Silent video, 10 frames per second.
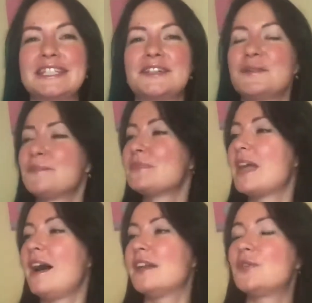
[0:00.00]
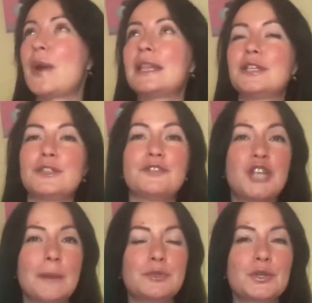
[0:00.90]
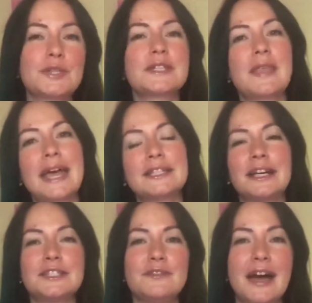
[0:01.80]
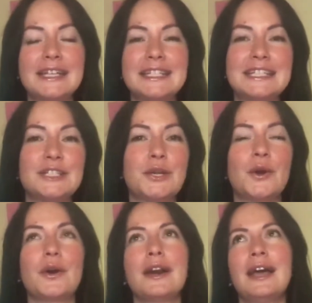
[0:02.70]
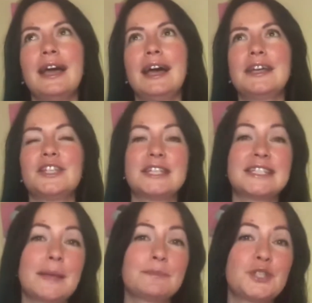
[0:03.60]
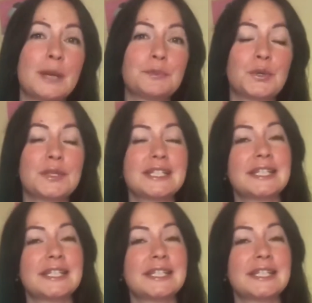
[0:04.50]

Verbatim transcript: There are a lot of chapters that are divided into sub-chapters and